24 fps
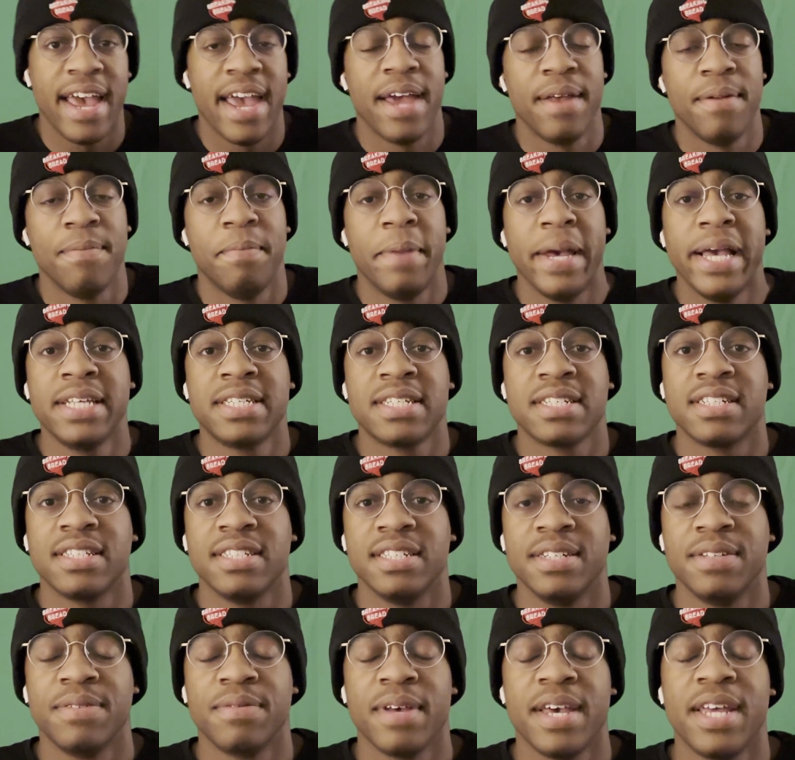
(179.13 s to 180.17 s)
and
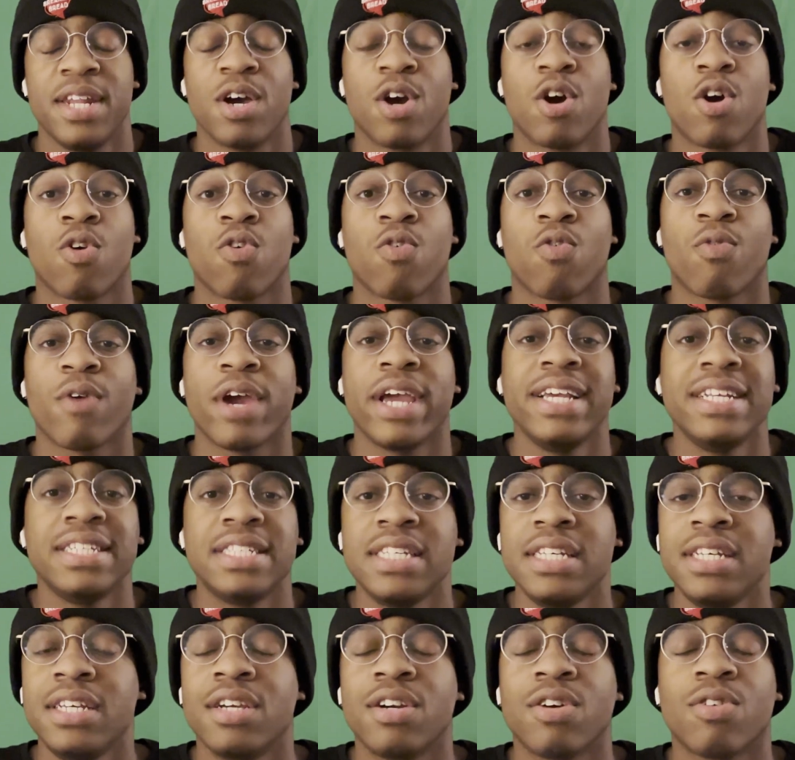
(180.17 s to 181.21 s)
basically in a
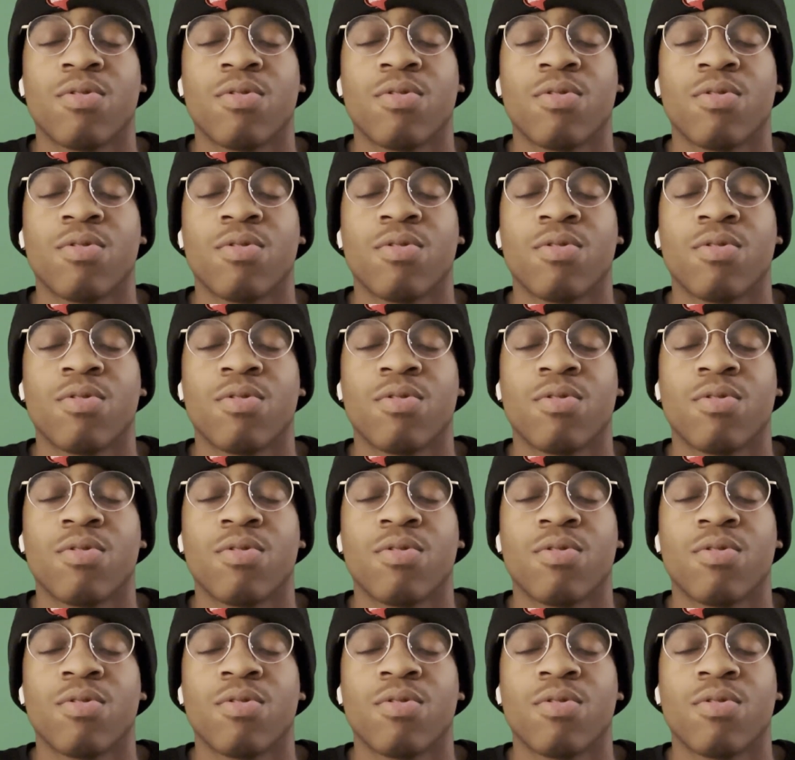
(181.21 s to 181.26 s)
crazy